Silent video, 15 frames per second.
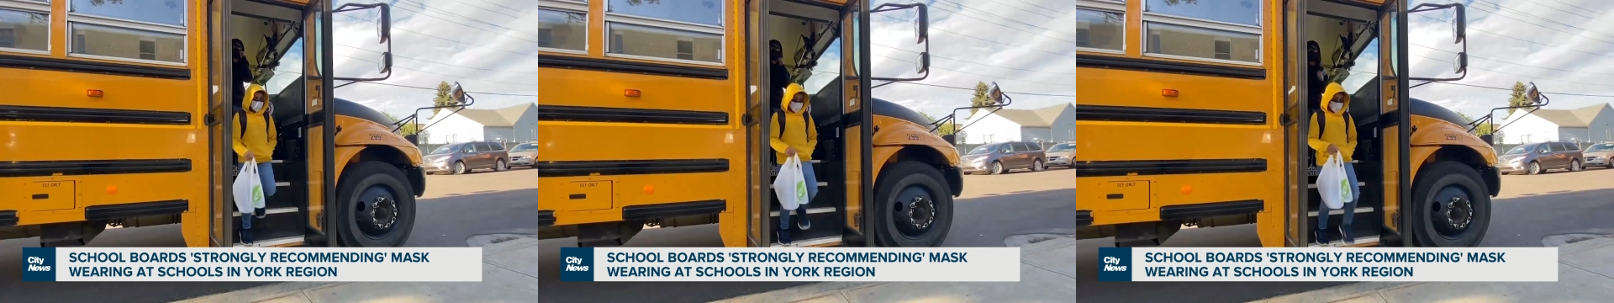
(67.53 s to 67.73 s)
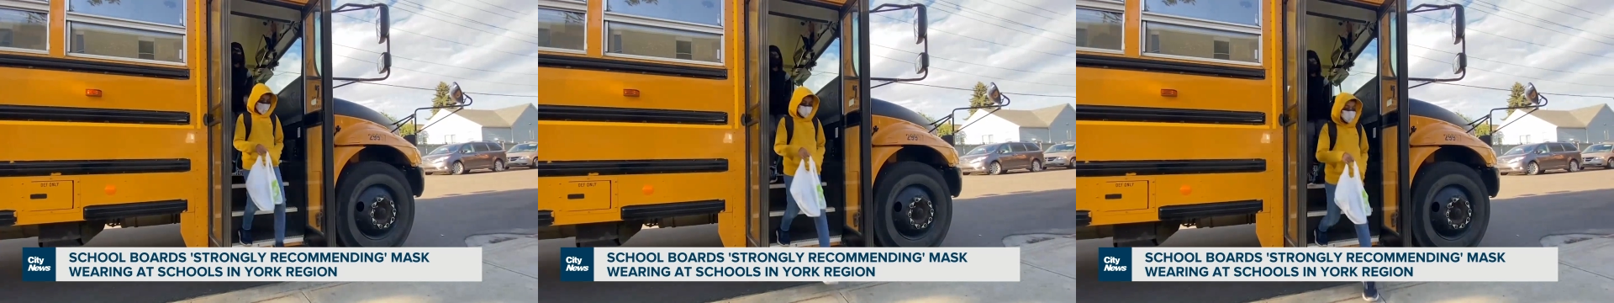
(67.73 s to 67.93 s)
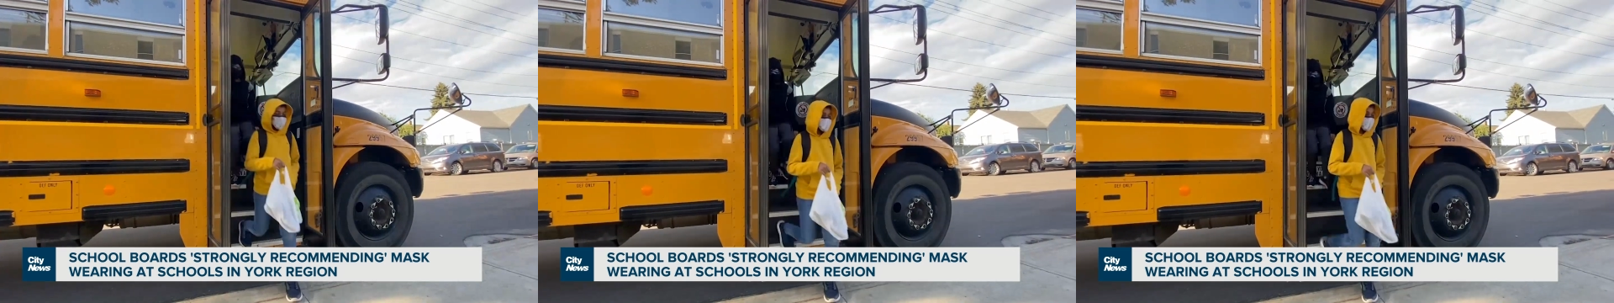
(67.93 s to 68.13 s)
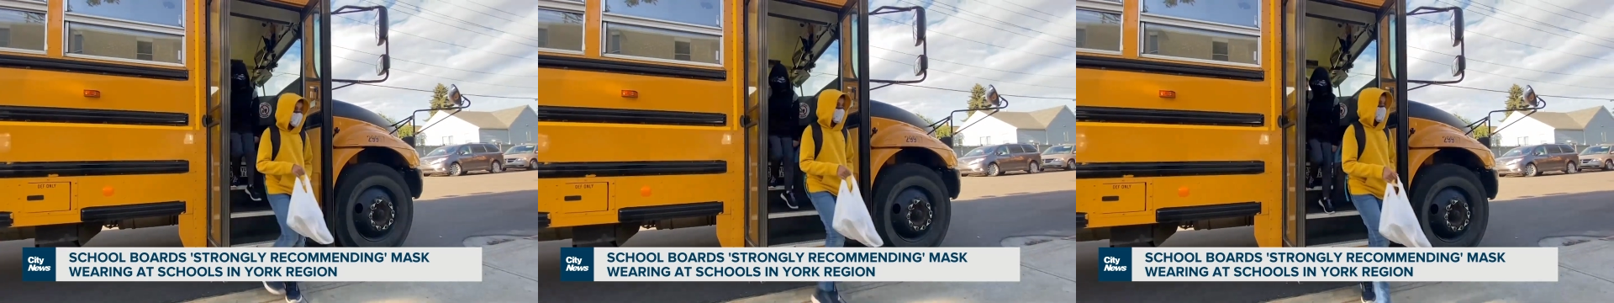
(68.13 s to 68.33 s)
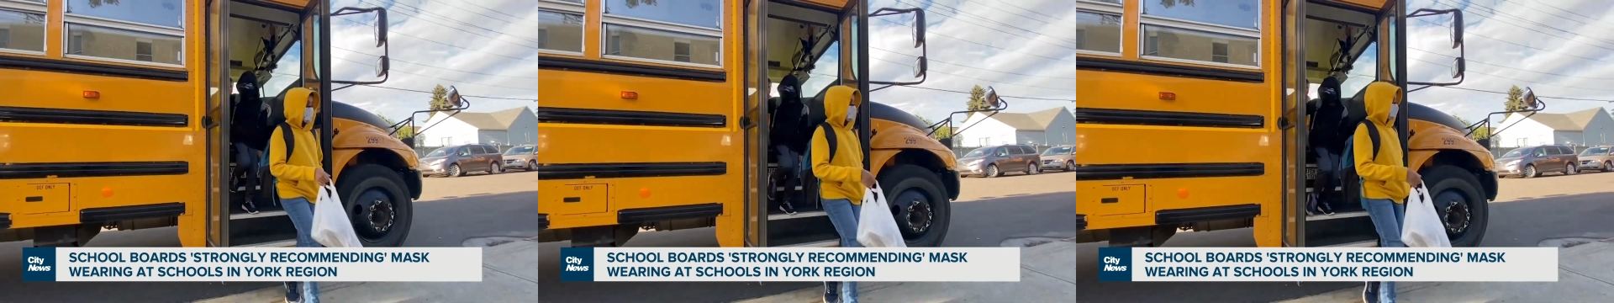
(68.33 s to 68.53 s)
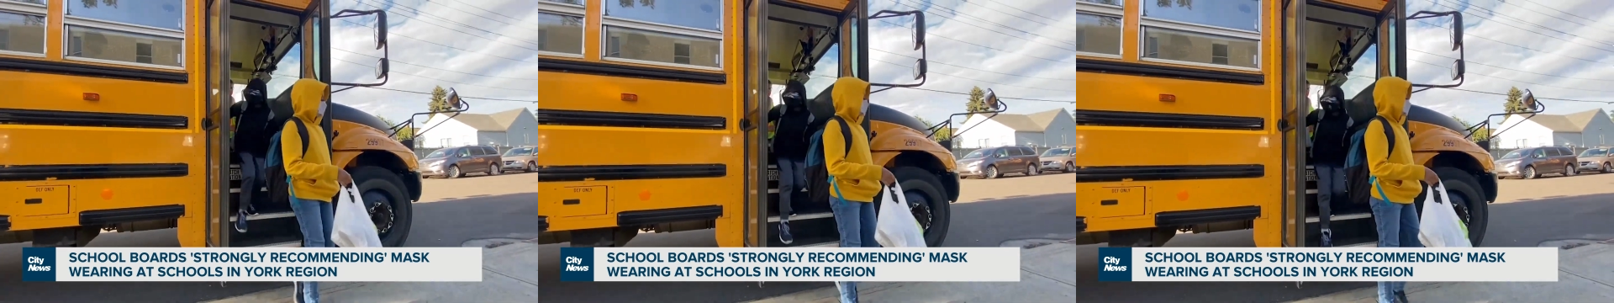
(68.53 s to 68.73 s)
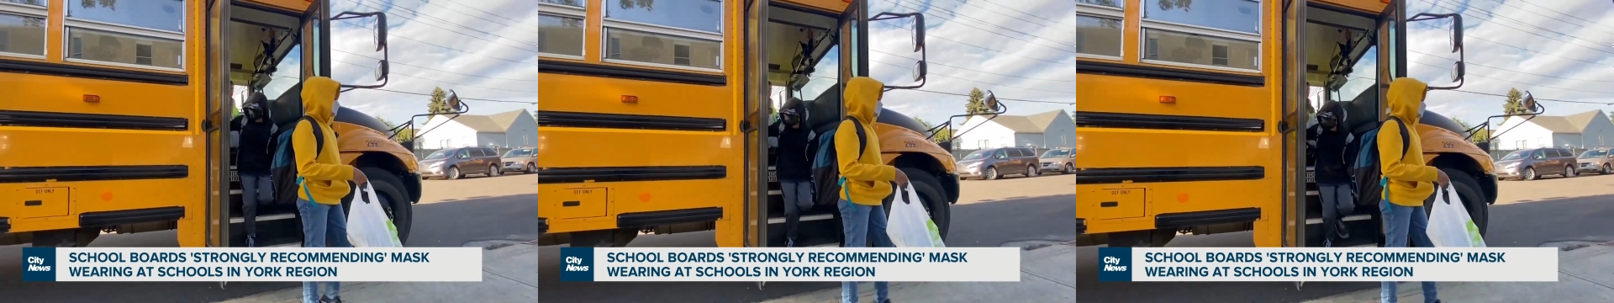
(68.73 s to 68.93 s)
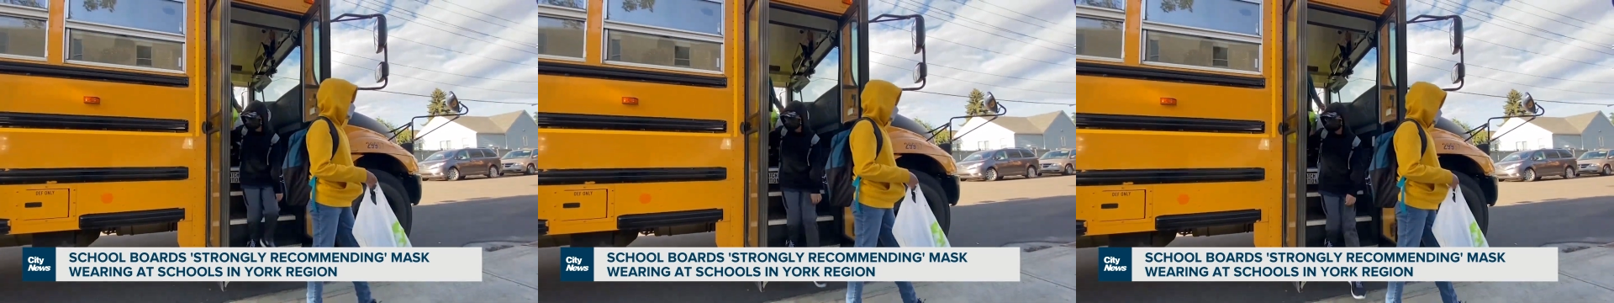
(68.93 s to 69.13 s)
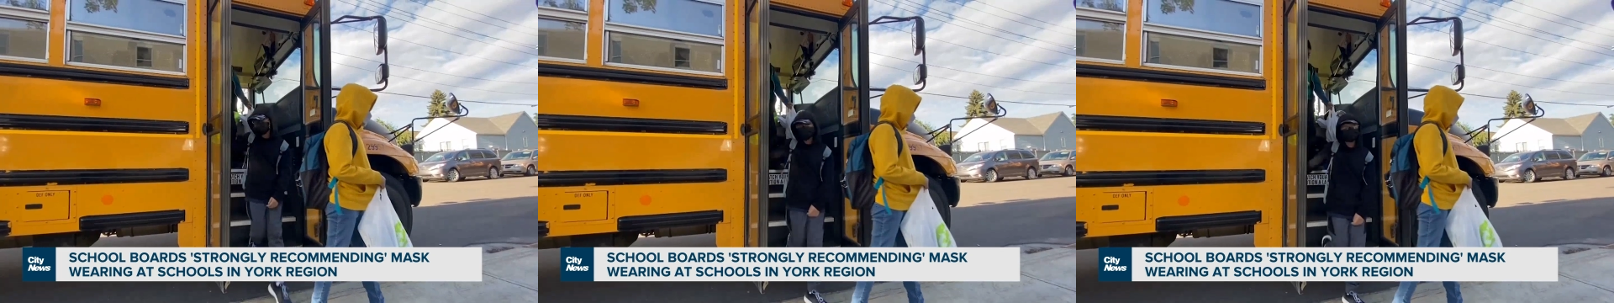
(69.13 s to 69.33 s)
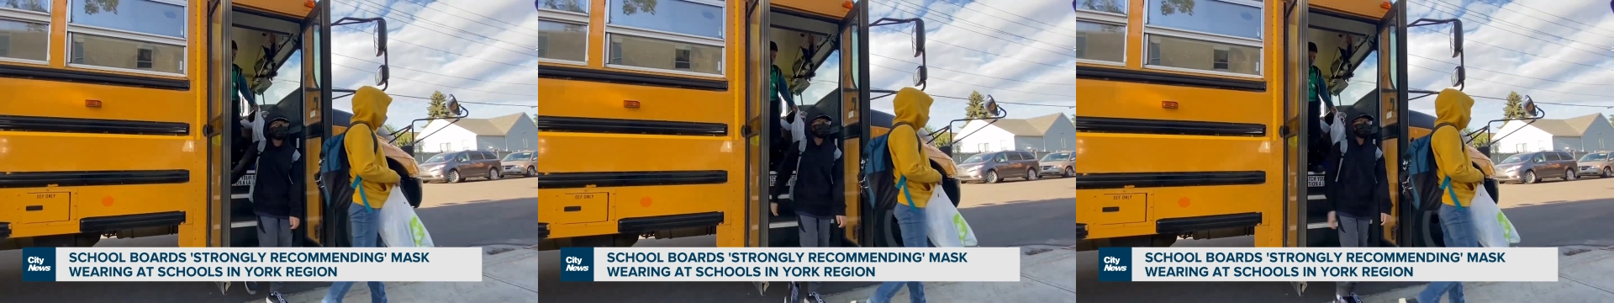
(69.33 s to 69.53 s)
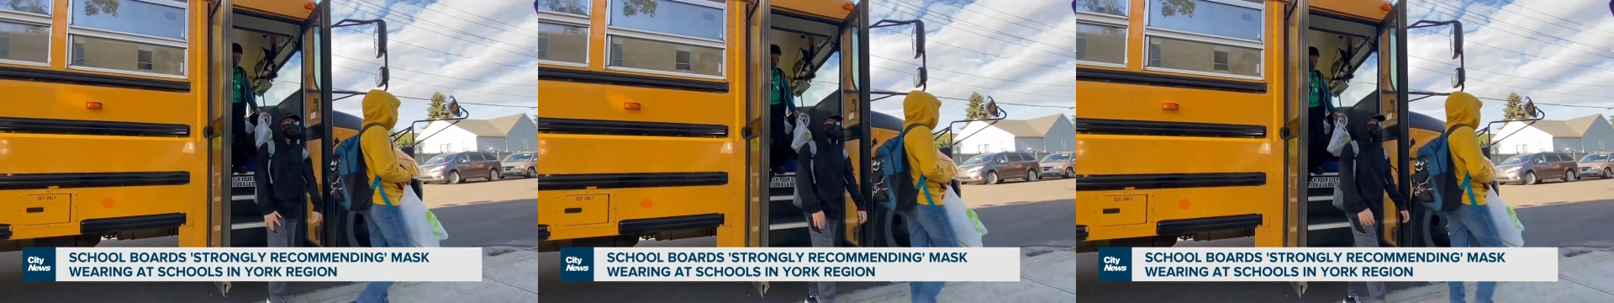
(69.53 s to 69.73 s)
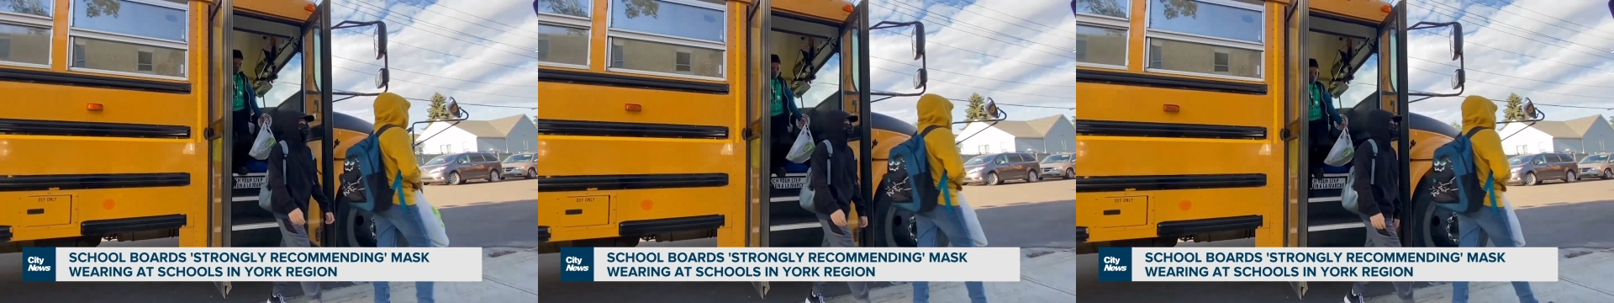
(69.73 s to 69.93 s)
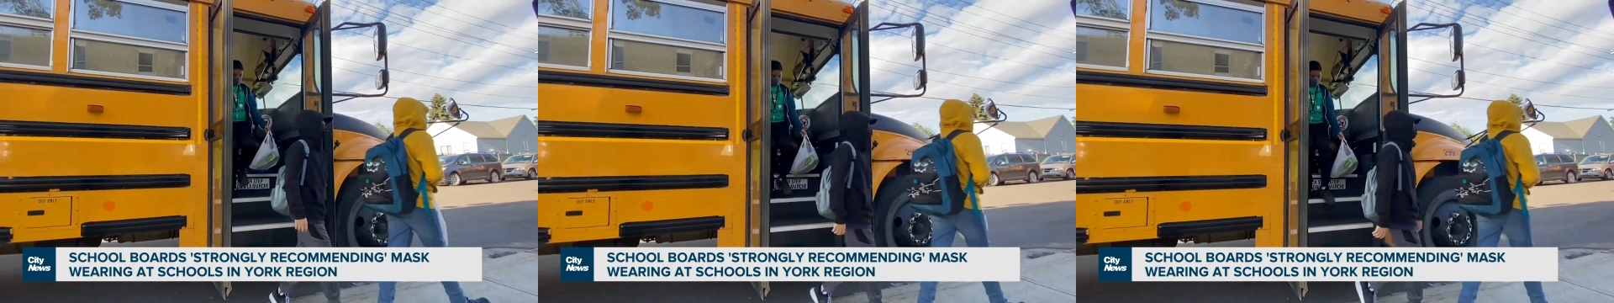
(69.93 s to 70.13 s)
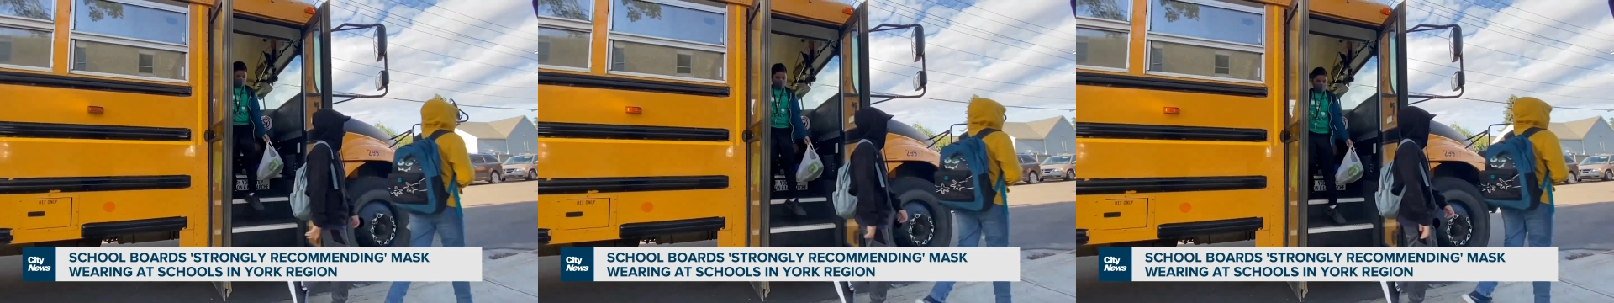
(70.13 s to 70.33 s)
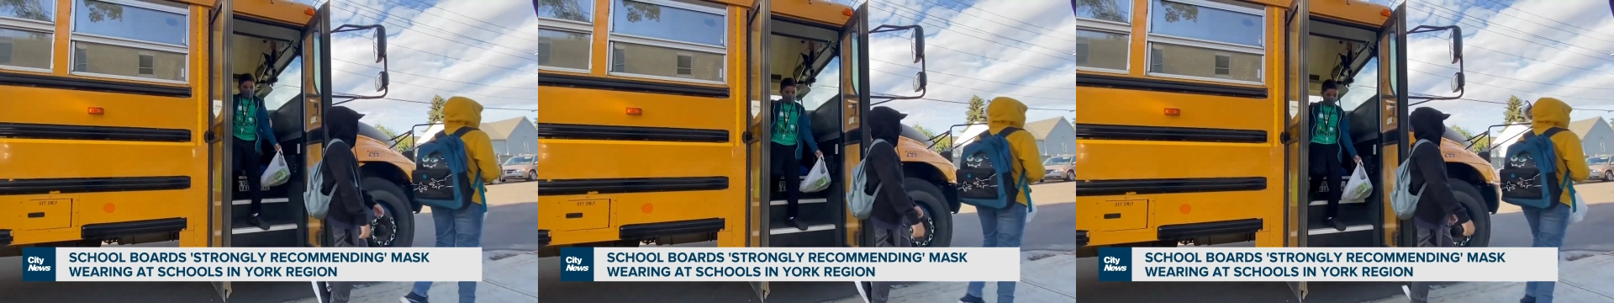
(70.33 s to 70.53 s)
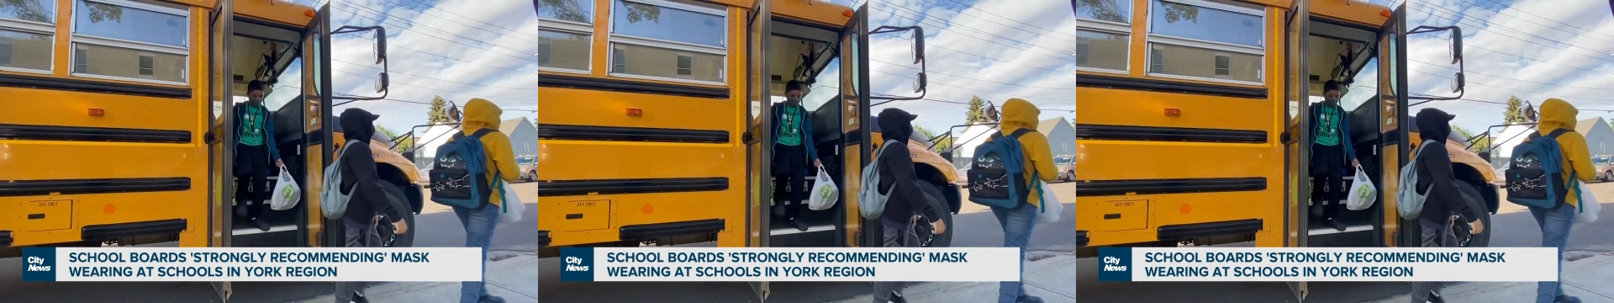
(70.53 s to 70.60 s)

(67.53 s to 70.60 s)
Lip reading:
No face is visible, so there are no lips to read.